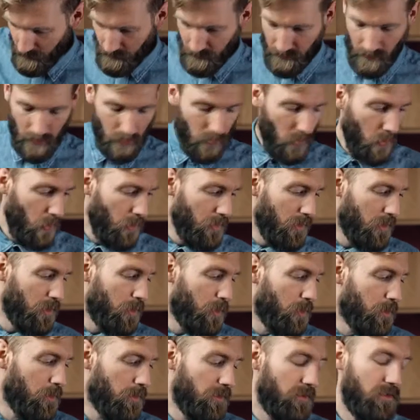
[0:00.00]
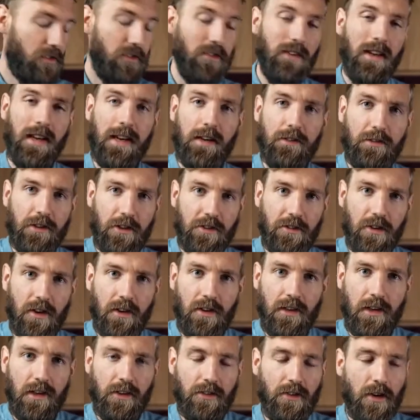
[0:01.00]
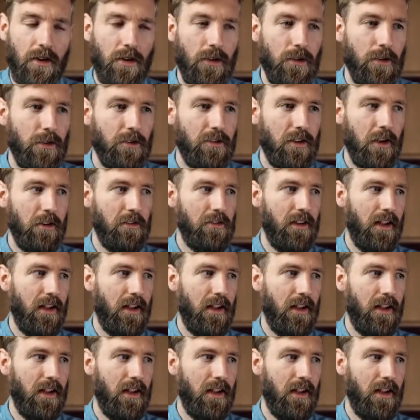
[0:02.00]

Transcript: So all the chords after each other in total sounds